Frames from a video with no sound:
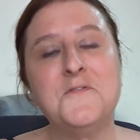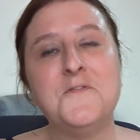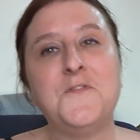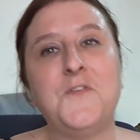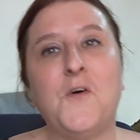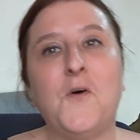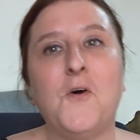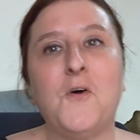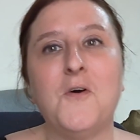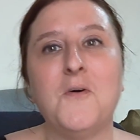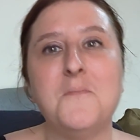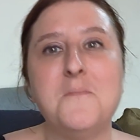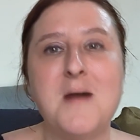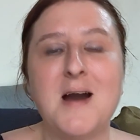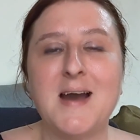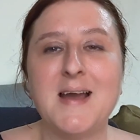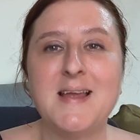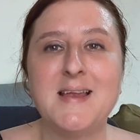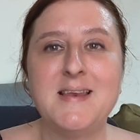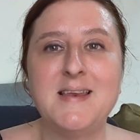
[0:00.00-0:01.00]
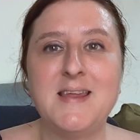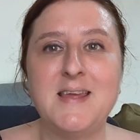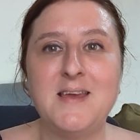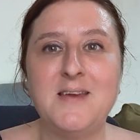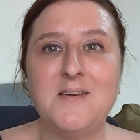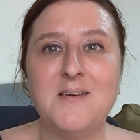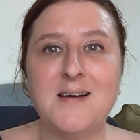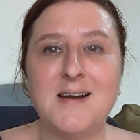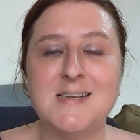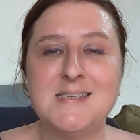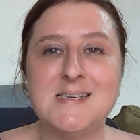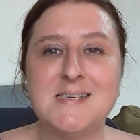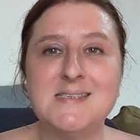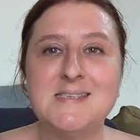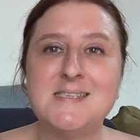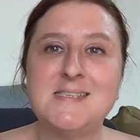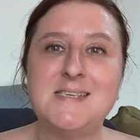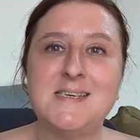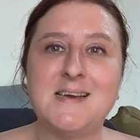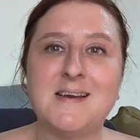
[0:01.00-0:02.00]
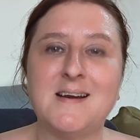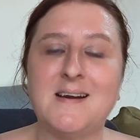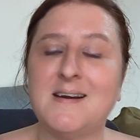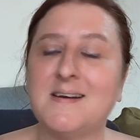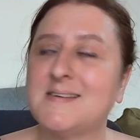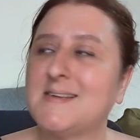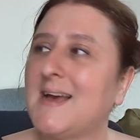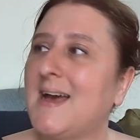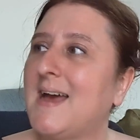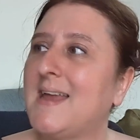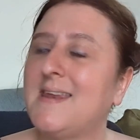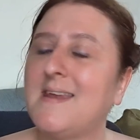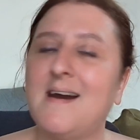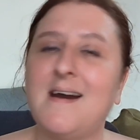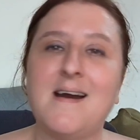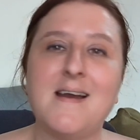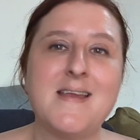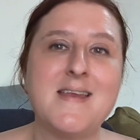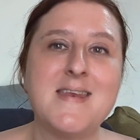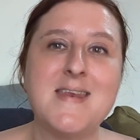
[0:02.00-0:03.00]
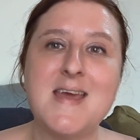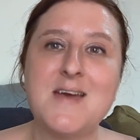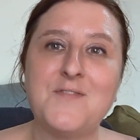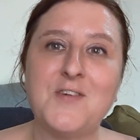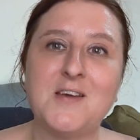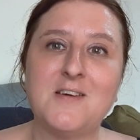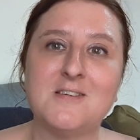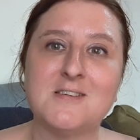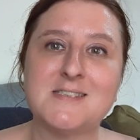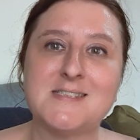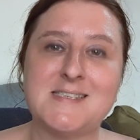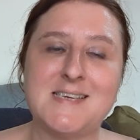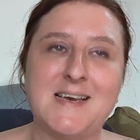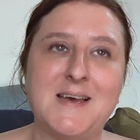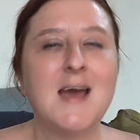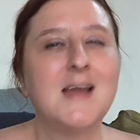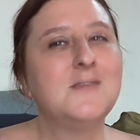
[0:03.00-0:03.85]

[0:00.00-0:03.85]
for my new identity card and I never got it.